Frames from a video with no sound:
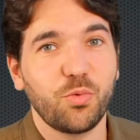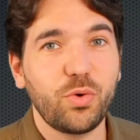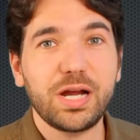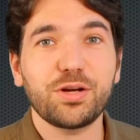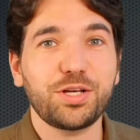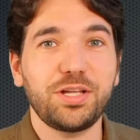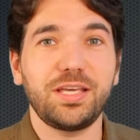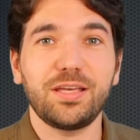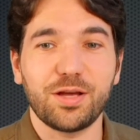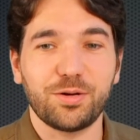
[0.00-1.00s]
Where could
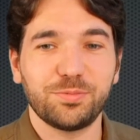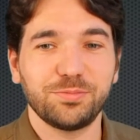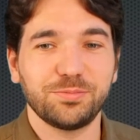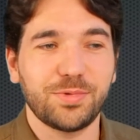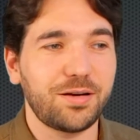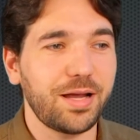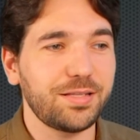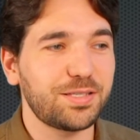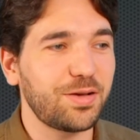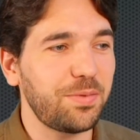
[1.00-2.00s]
he go? All
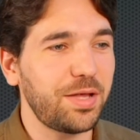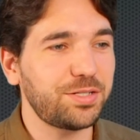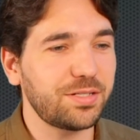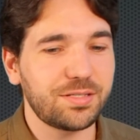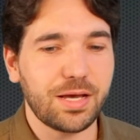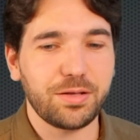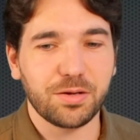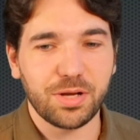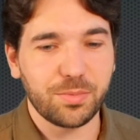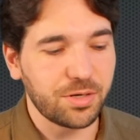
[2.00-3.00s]
right, so I mentioned Saudi
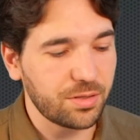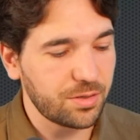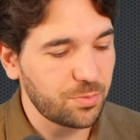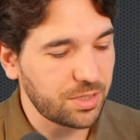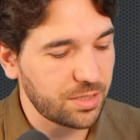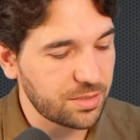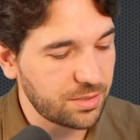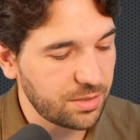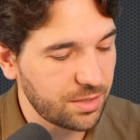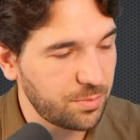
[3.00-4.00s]
Arabia earlier because